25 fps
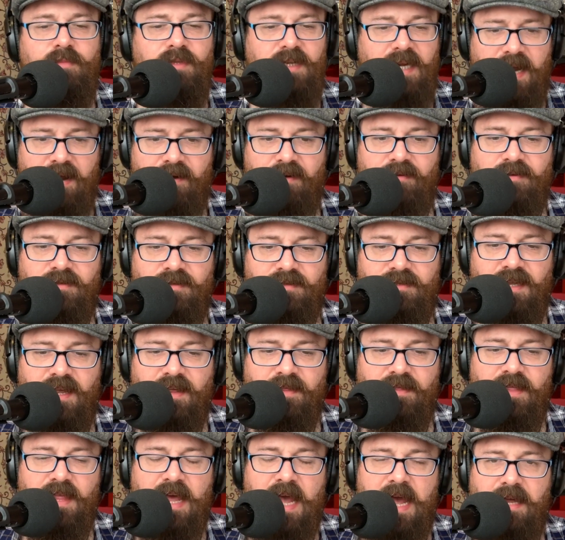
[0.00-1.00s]
characters
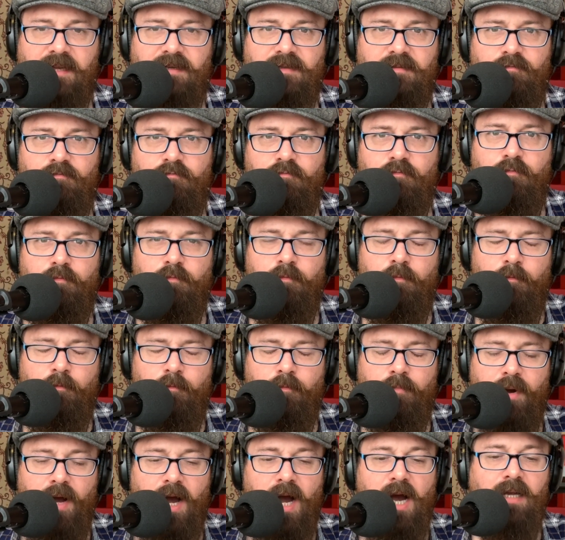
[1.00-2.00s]
than that,
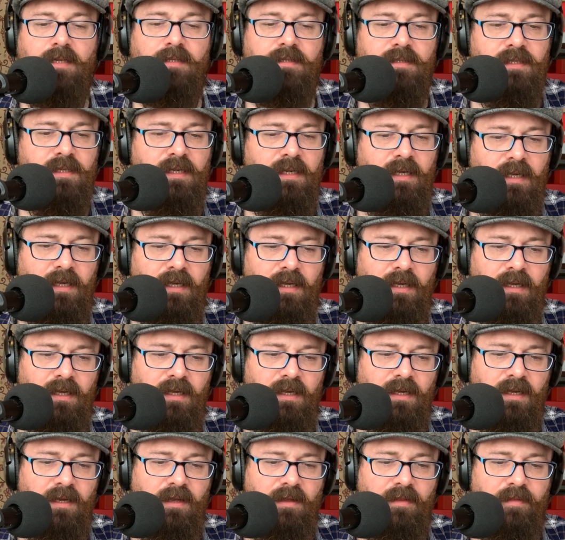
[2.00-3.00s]
but
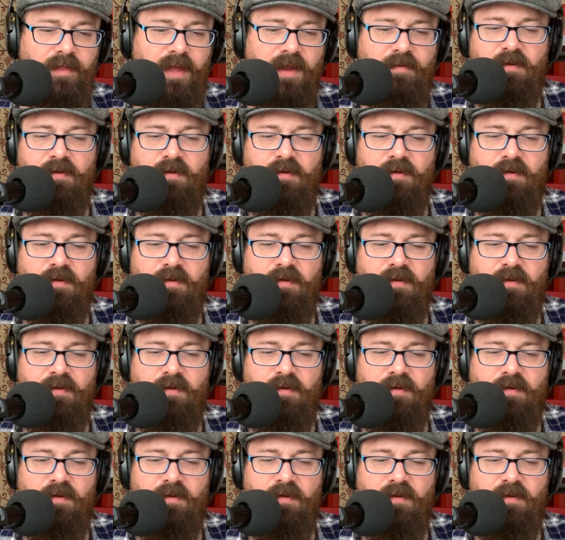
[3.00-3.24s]
they